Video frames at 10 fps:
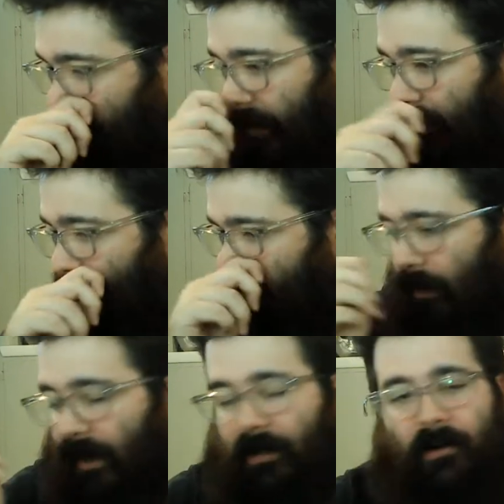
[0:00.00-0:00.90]
Friend Club
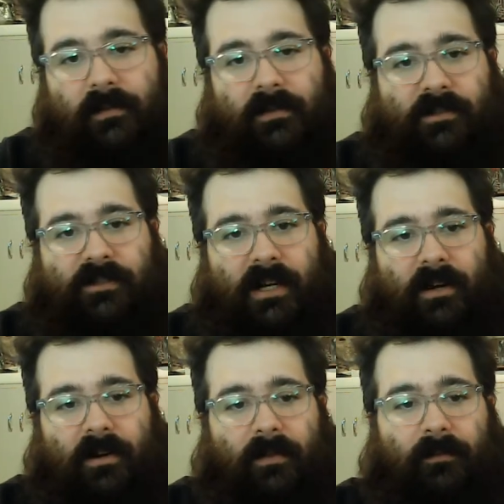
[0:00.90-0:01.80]
Records
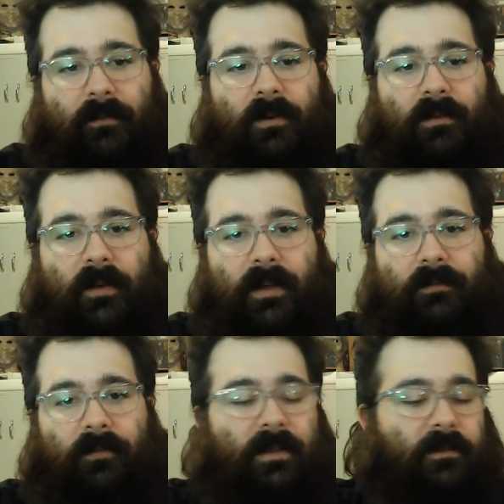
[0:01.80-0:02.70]
shared in the Furnace Fest
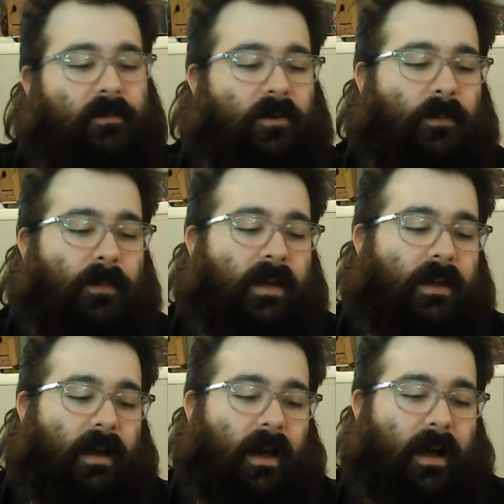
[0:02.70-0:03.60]
Friends group
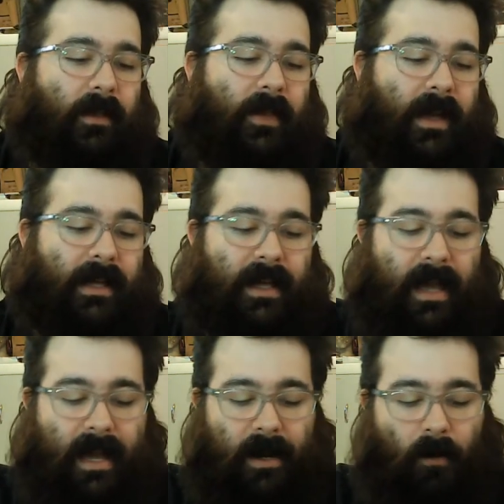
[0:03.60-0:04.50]
uh, that he
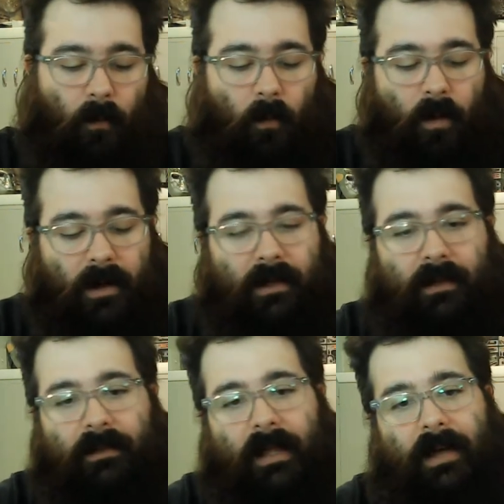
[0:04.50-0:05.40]
had
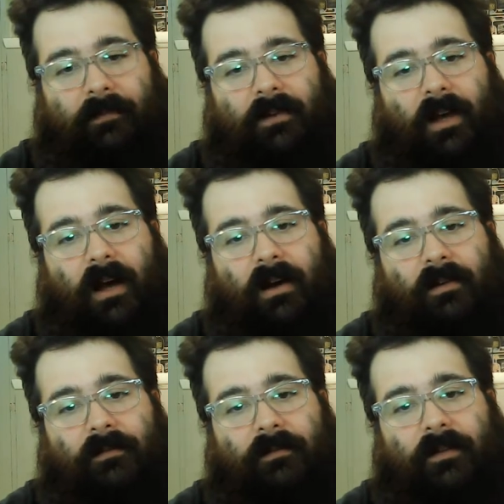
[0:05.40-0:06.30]
one left
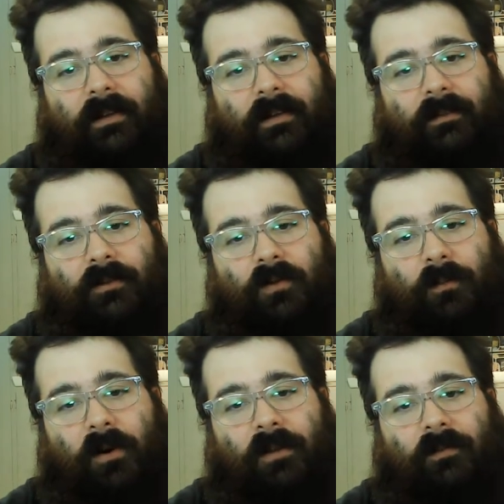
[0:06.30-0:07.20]
of two
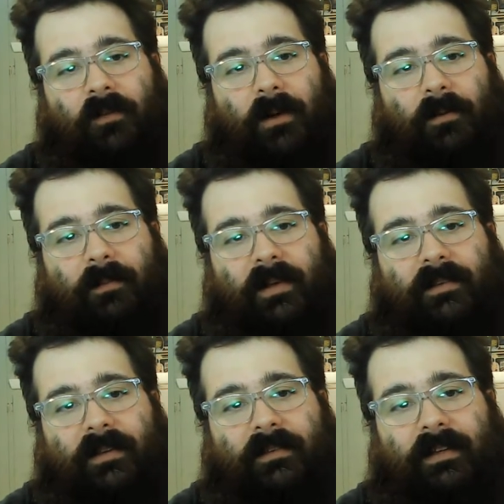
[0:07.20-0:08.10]
parts Viper by
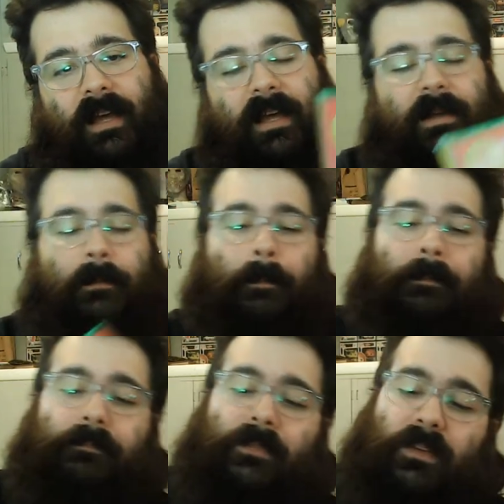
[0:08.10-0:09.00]
68.
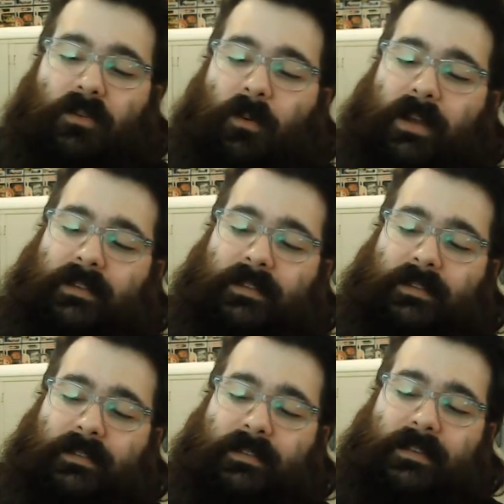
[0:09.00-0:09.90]
So I
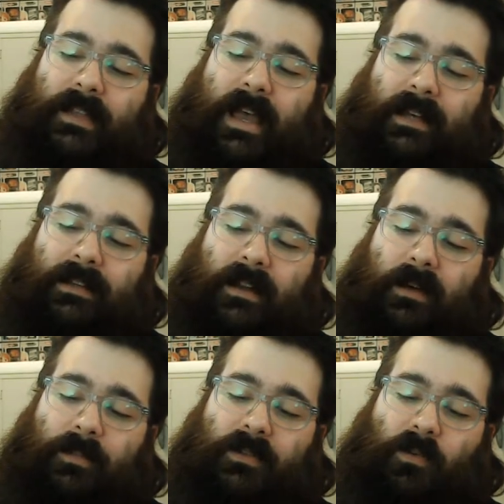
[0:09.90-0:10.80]
snagged it
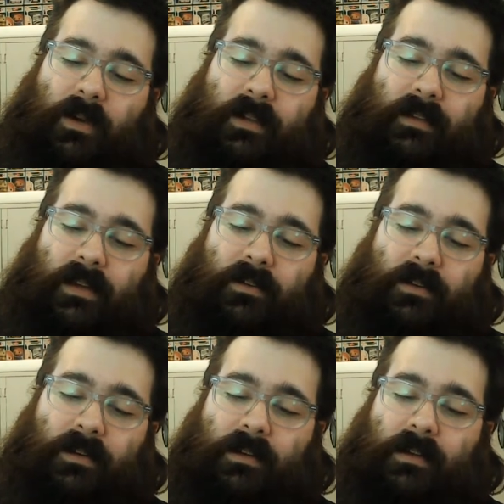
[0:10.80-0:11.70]
up as quick as I
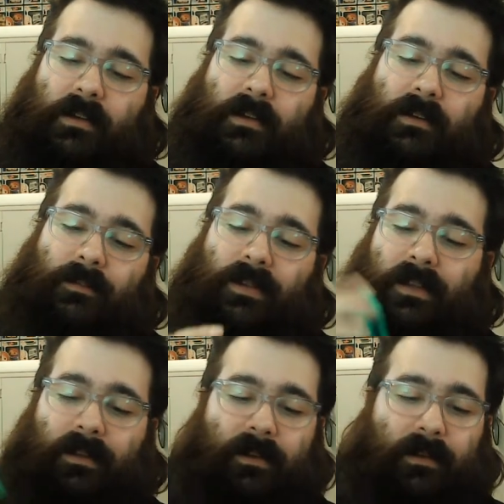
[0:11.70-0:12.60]
could
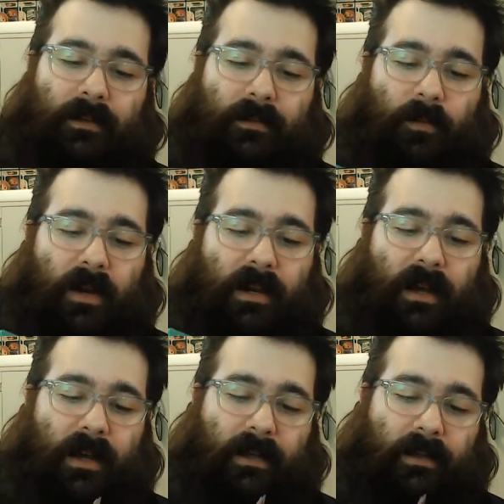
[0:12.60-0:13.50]
because why
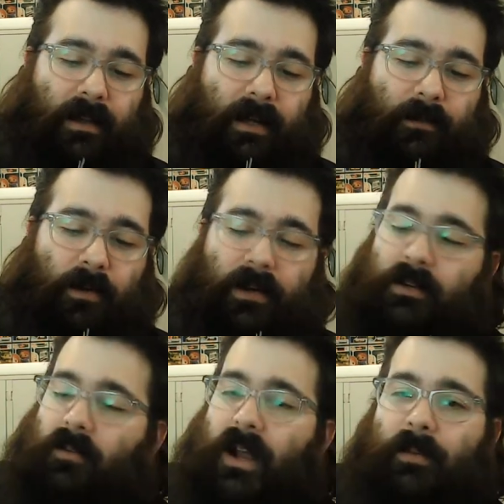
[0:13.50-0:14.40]
not? I had wanted
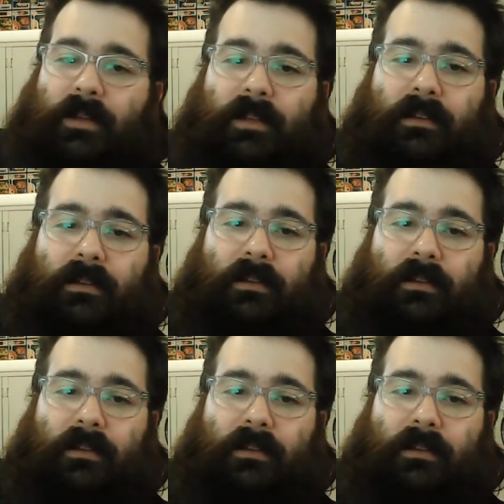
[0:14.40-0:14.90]
to grab it,